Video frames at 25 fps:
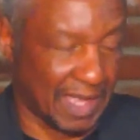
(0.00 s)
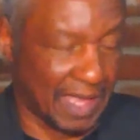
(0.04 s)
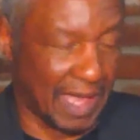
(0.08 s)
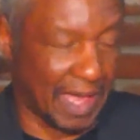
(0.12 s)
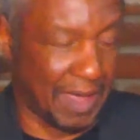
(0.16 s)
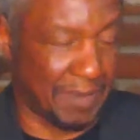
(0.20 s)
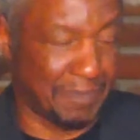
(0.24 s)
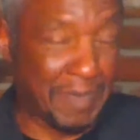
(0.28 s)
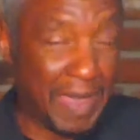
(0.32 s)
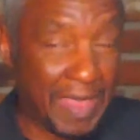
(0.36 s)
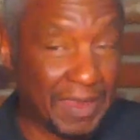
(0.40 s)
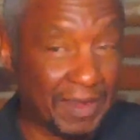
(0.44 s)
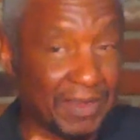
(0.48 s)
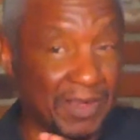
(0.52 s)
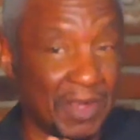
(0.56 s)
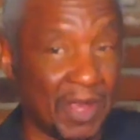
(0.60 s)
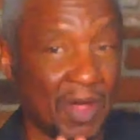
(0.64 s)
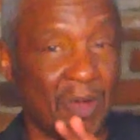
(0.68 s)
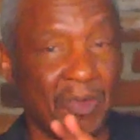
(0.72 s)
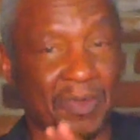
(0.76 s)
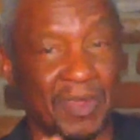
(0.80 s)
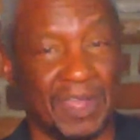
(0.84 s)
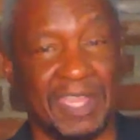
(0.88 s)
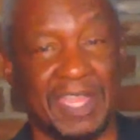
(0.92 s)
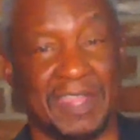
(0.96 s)
I made a
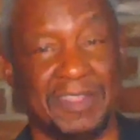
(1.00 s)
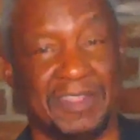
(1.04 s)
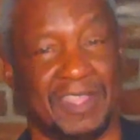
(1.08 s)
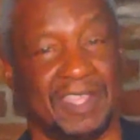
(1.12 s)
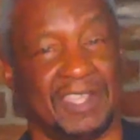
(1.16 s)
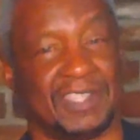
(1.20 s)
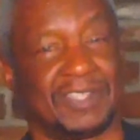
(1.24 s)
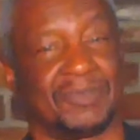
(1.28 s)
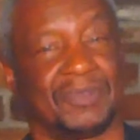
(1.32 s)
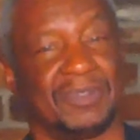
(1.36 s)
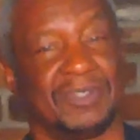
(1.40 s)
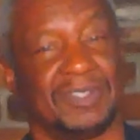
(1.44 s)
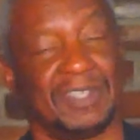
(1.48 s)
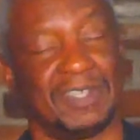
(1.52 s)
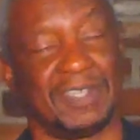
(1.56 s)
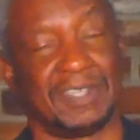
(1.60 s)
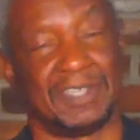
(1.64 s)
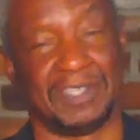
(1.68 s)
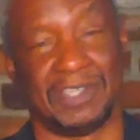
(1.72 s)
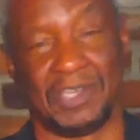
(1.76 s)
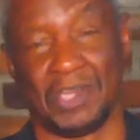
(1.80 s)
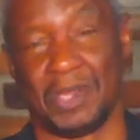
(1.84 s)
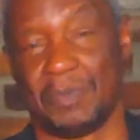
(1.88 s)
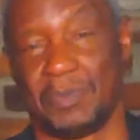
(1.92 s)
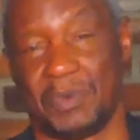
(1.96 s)
note in this one,
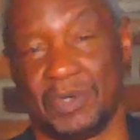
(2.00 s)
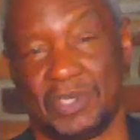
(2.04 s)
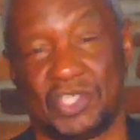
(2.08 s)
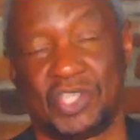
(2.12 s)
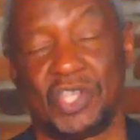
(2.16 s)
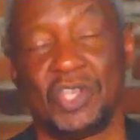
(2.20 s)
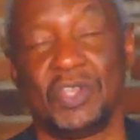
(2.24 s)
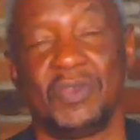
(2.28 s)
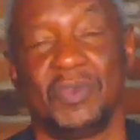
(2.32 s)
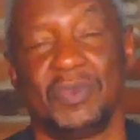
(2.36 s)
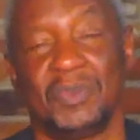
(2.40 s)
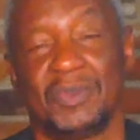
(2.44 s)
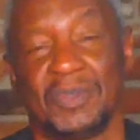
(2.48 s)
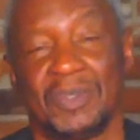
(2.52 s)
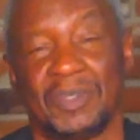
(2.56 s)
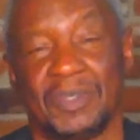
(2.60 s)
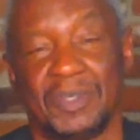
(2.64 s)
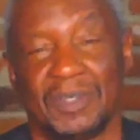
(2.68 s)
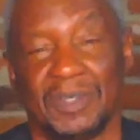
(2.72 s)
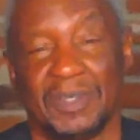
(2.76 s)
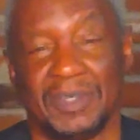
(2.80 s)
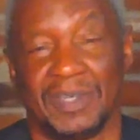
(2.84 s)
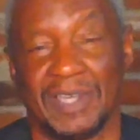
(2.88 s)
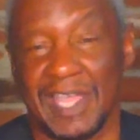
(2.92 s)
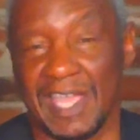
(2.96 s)
number 2,
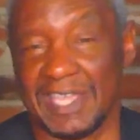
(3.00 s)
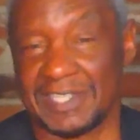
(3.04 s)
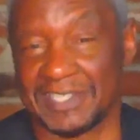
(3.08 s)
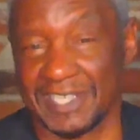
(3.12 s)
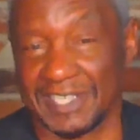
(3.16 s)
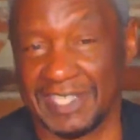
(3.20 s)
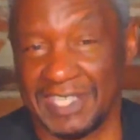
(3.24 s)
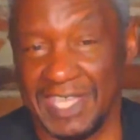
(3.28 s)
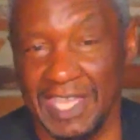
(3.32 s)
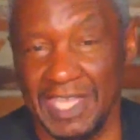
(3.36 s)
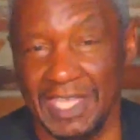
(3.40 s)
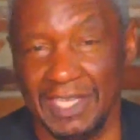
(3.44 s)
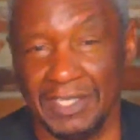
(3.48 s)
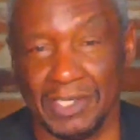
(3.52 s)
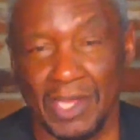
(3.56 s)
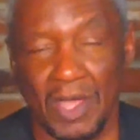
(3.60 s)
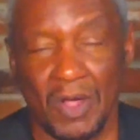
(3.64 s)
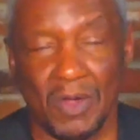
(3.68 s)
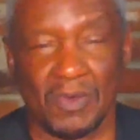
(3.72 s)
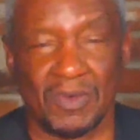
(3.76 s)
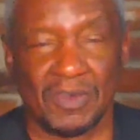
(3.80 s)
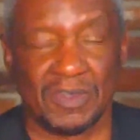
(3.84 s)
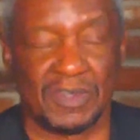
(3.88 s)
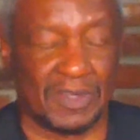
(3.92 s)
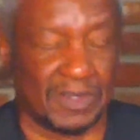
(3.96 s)
as a key note.